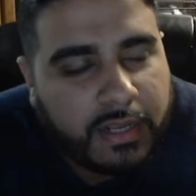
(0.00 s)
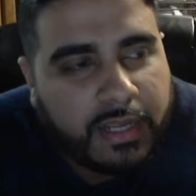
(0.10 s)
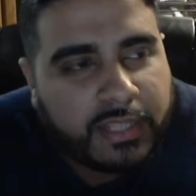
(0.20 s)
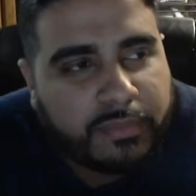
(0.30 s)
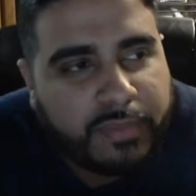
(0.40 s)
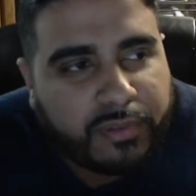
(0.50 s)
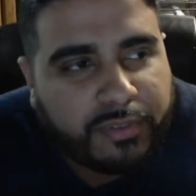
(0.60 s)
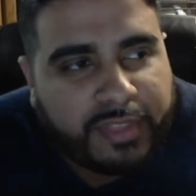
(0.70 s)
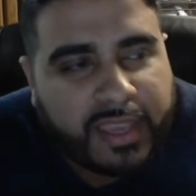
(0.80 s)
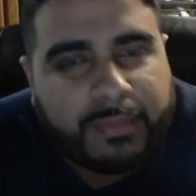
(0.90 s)
it's a beautiful
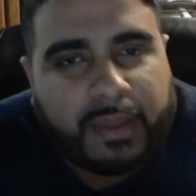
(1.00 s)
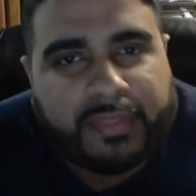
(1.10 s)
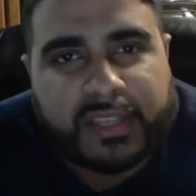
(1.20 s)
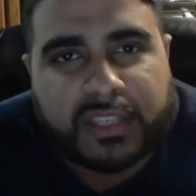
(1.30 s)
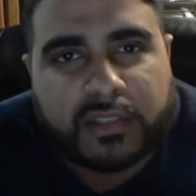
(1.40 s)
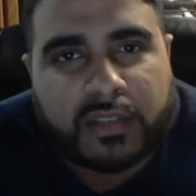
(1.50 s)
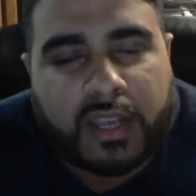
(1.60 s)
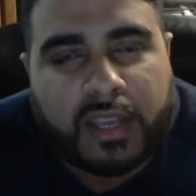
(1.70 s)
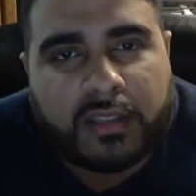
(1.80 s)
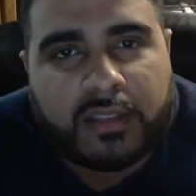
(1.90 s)
thing about these
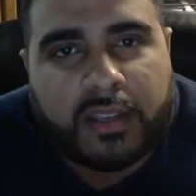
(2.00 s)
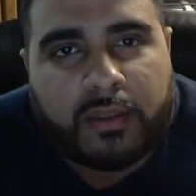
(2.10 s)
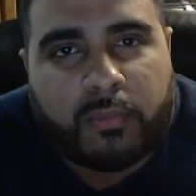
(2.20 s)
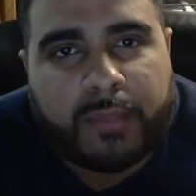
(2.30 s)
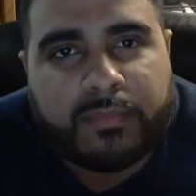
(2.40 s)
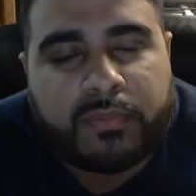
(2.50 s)
Web